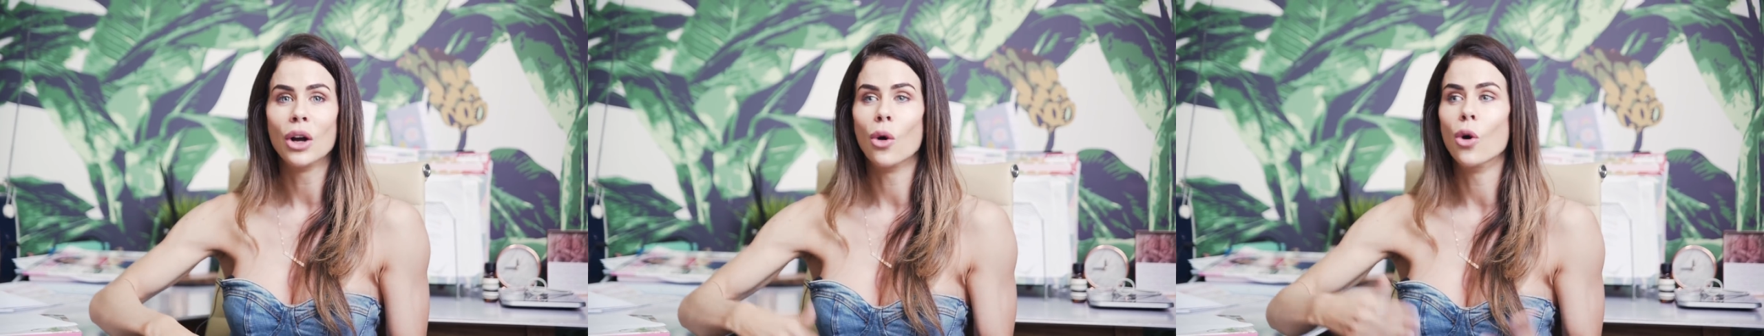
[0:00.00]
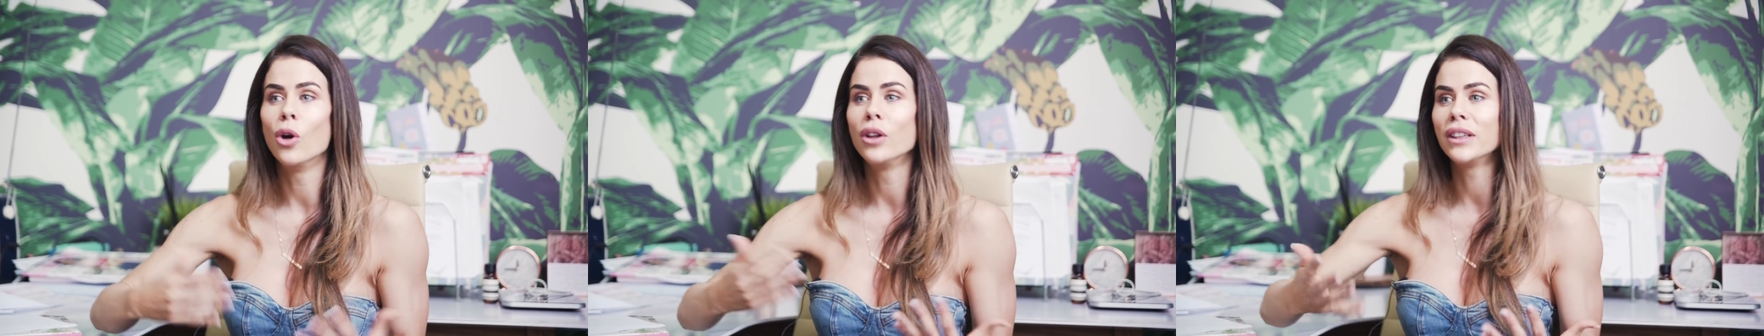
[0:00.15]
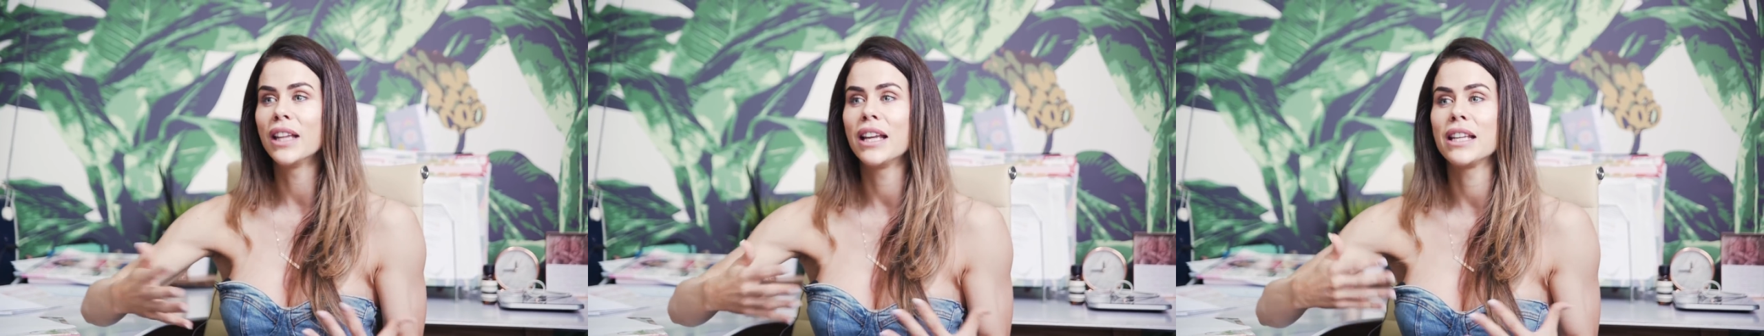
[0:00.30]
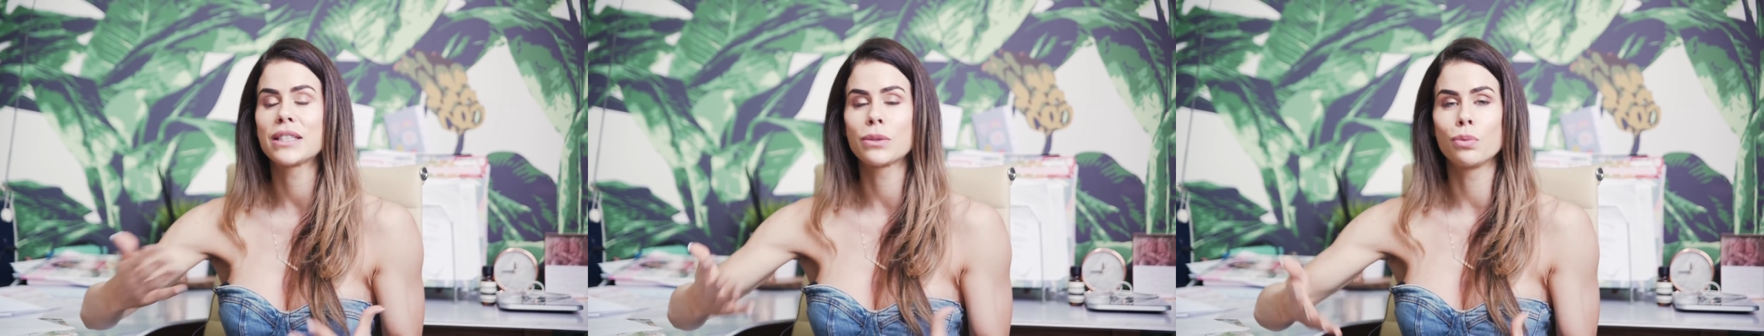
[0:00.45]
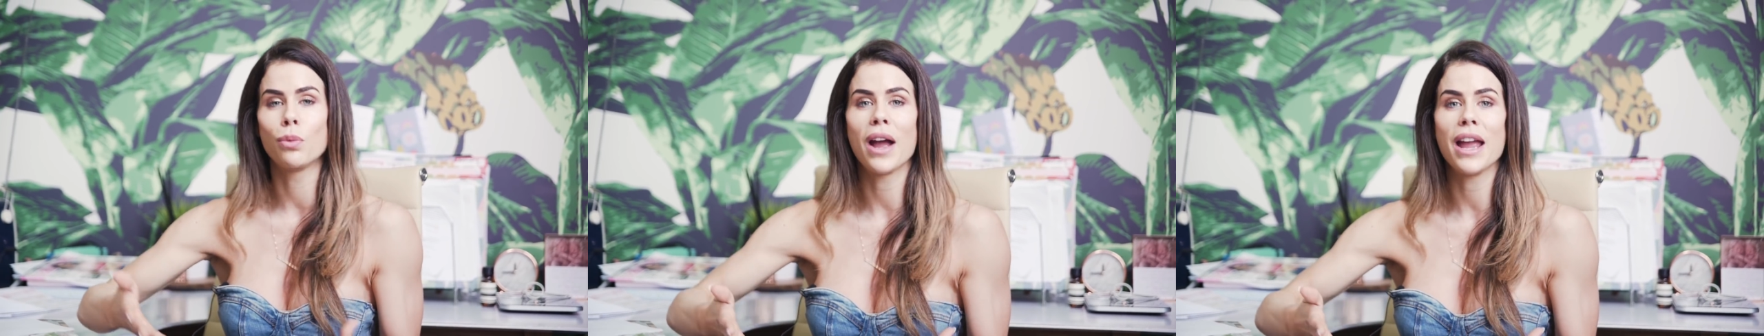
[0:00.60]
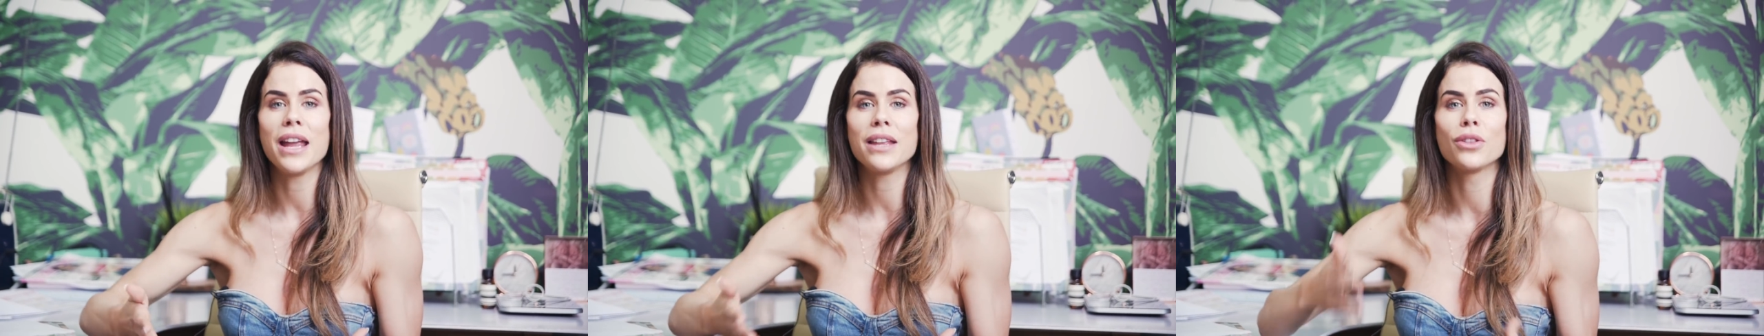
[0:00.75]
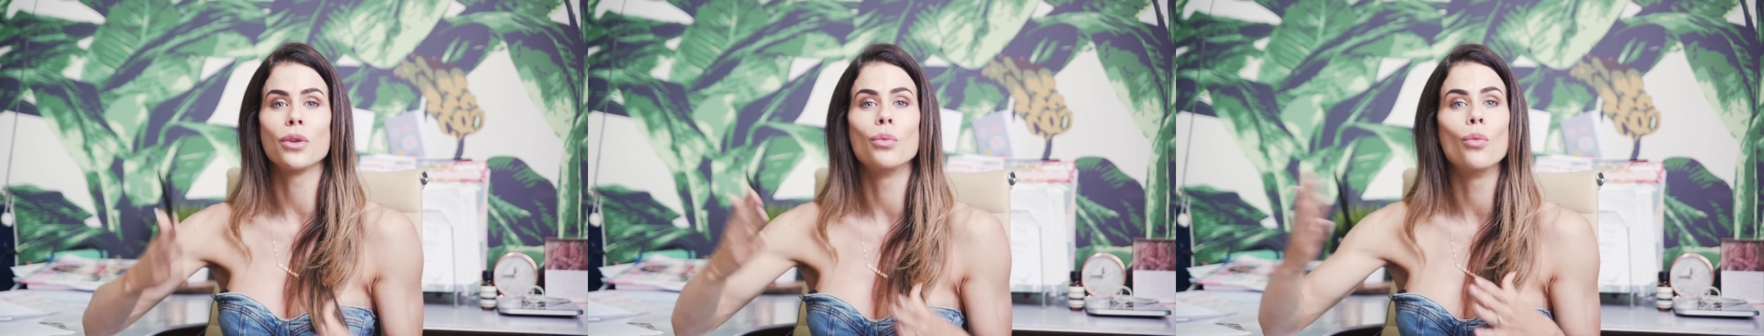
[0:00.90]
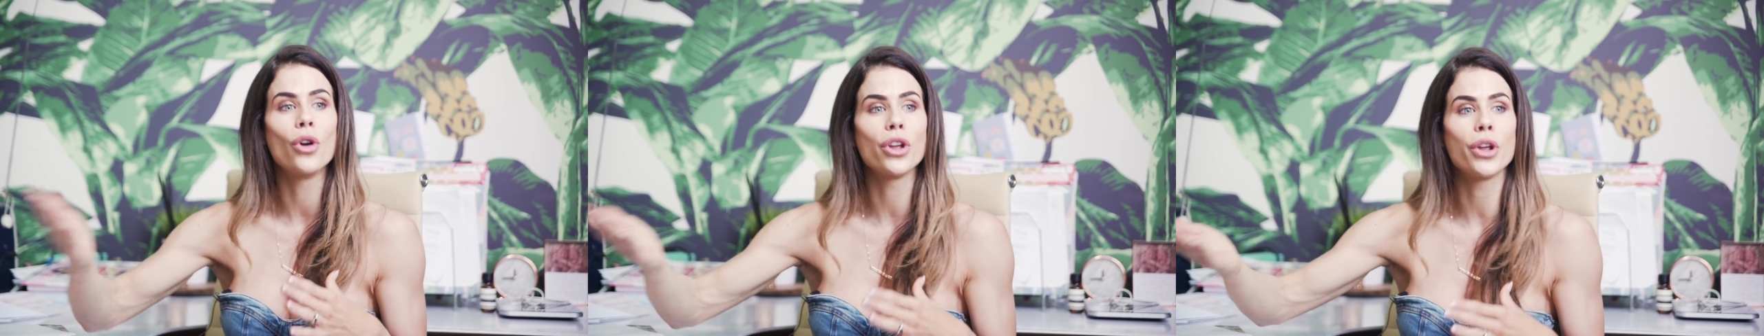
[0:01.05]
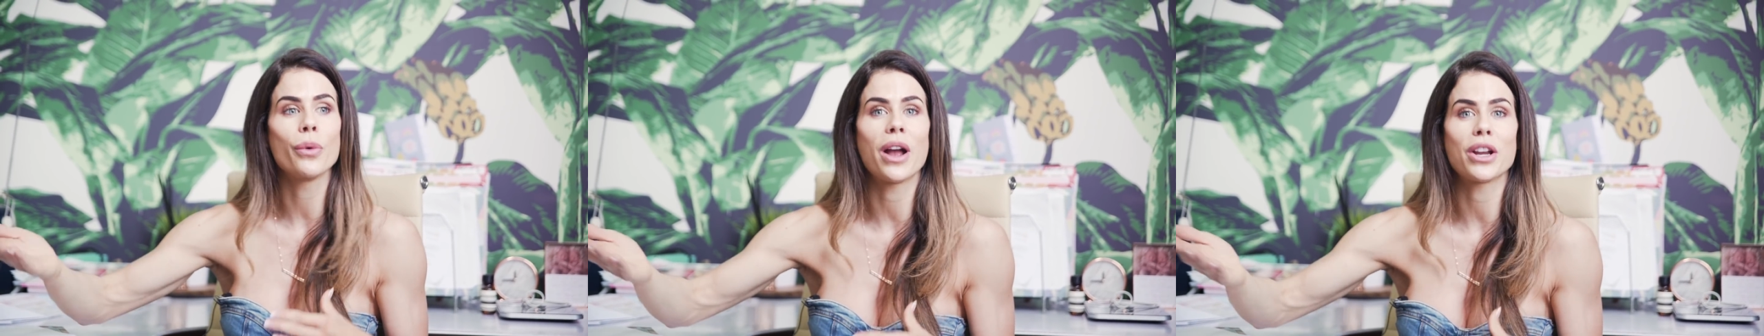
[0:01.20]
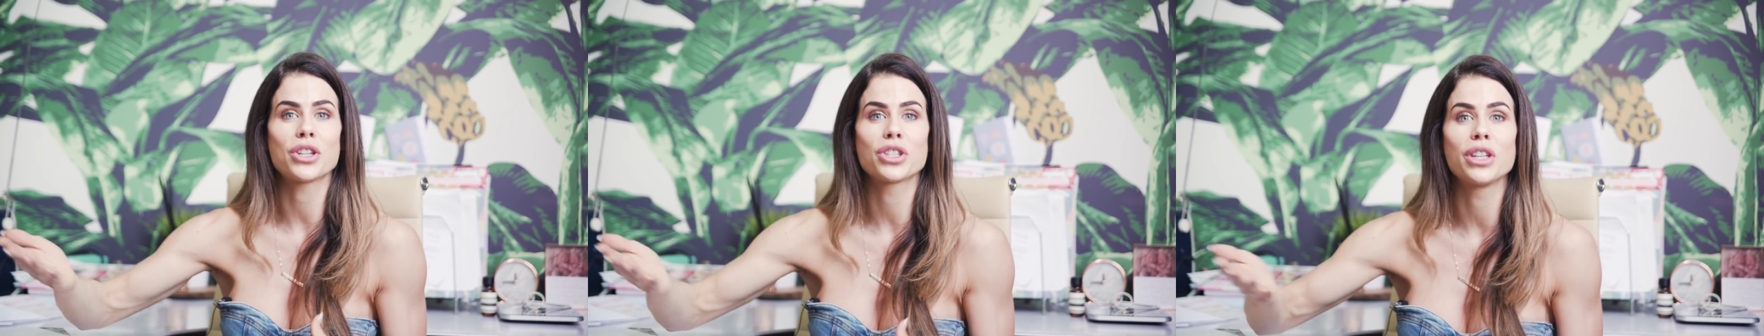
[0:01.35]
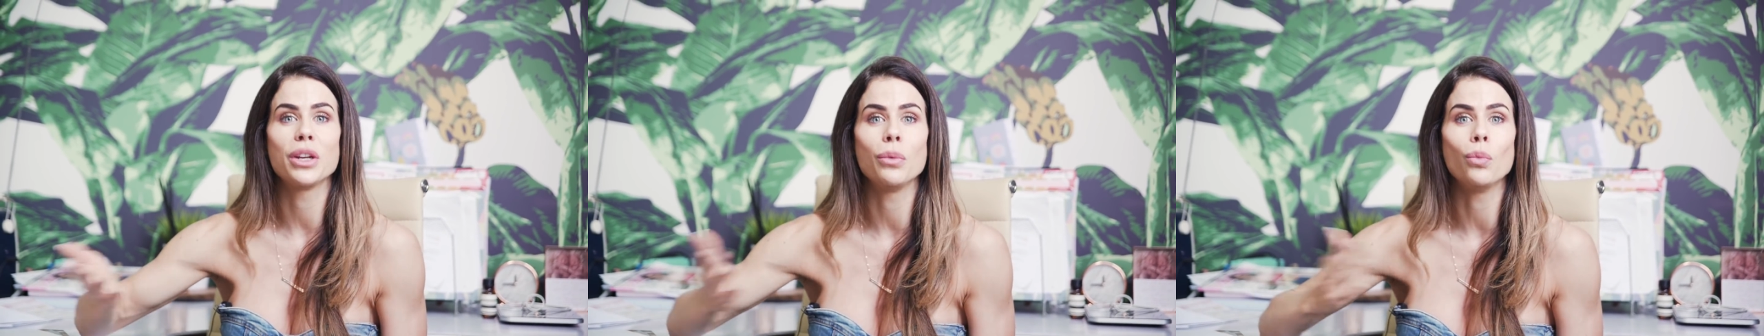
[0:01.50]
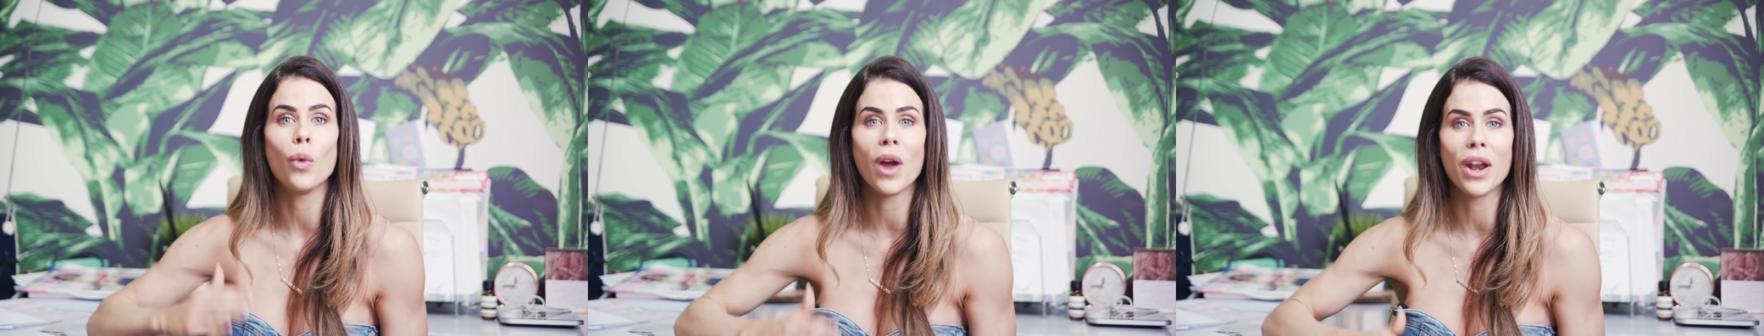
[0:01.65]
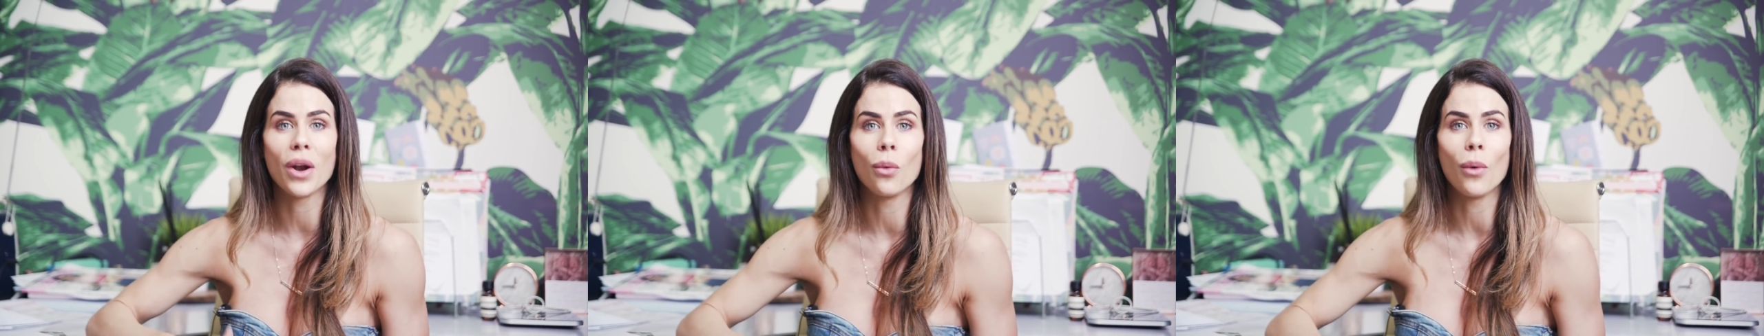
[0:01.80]
or less weight than what you actually
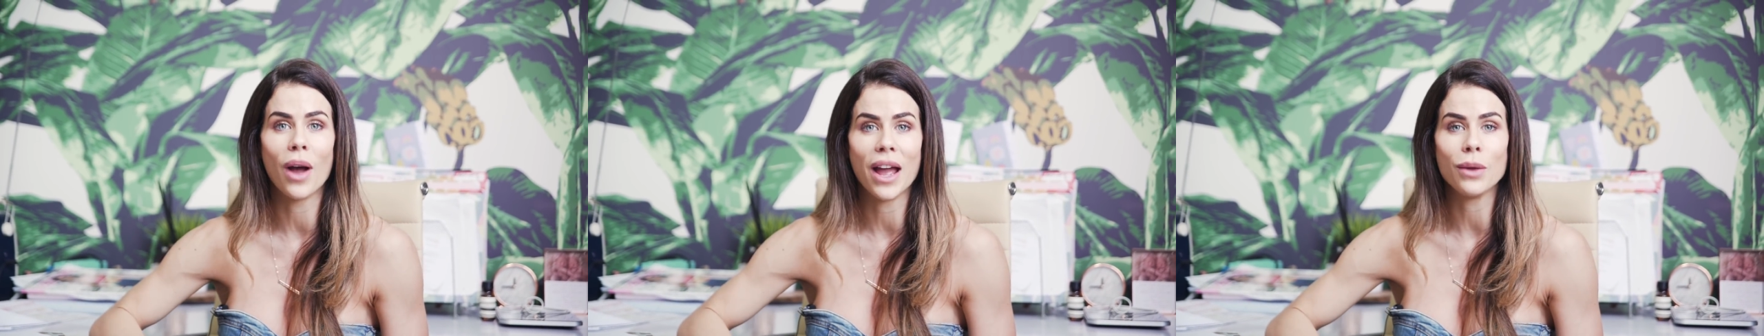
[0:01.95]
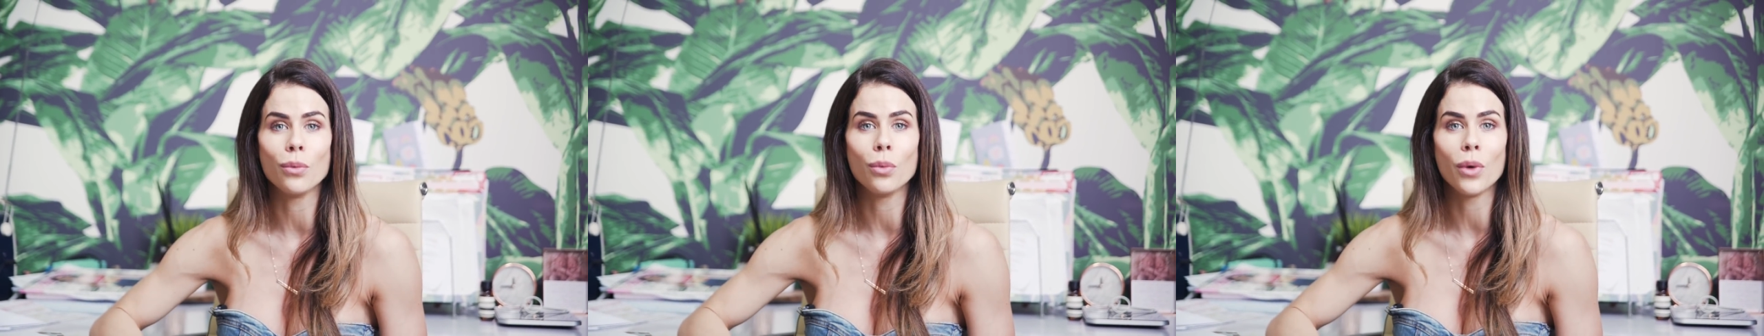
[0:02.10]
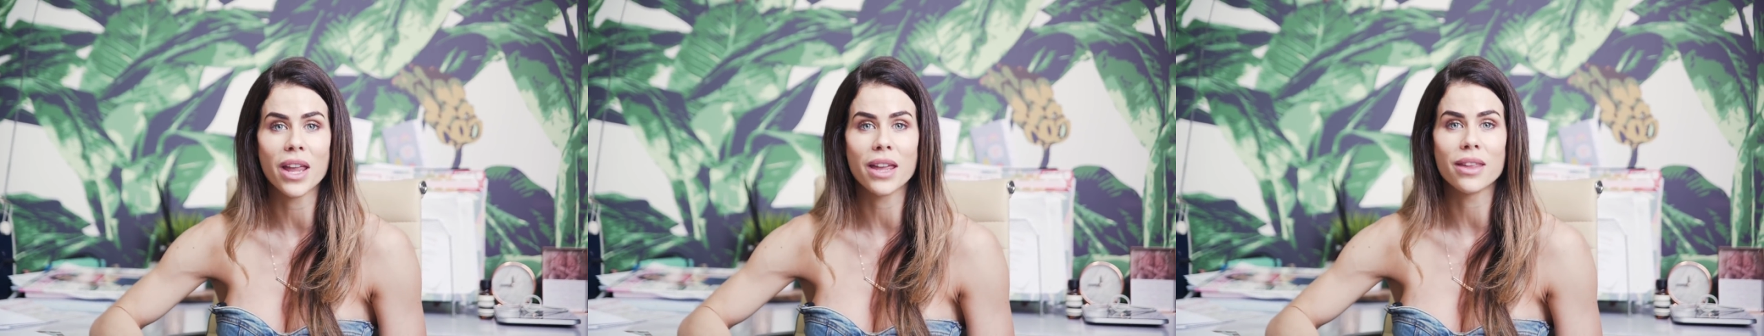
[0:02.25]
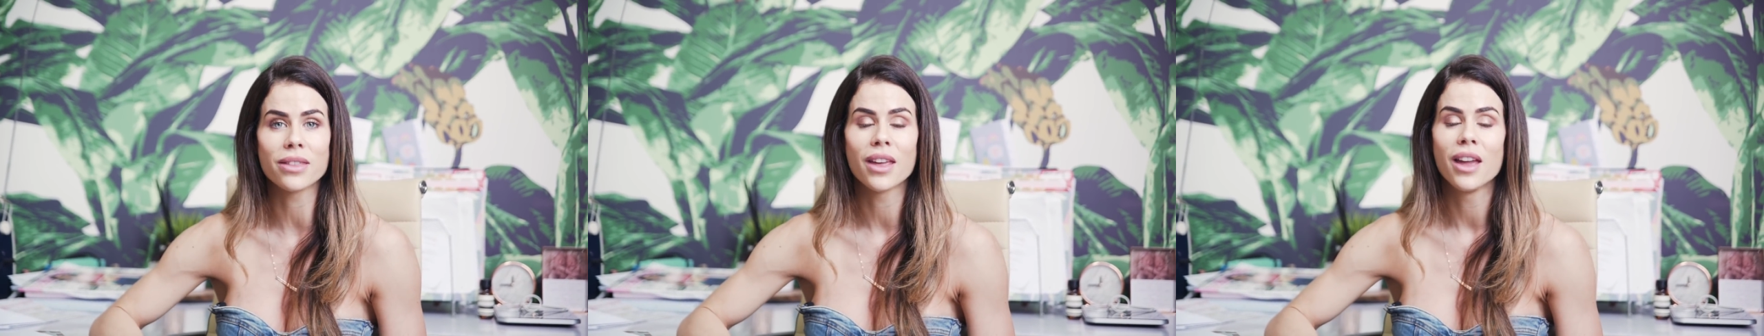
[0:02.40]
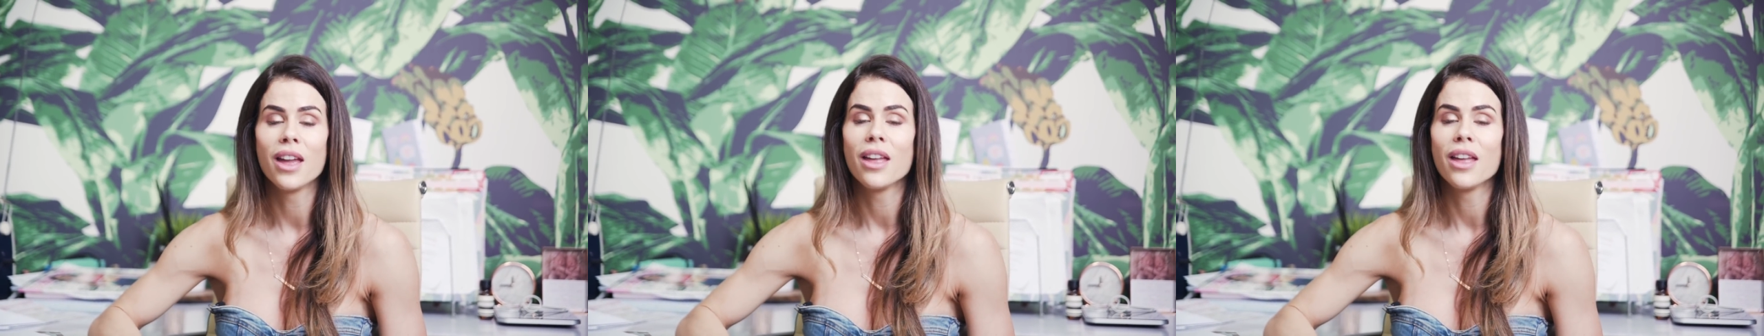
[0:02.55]
went away with.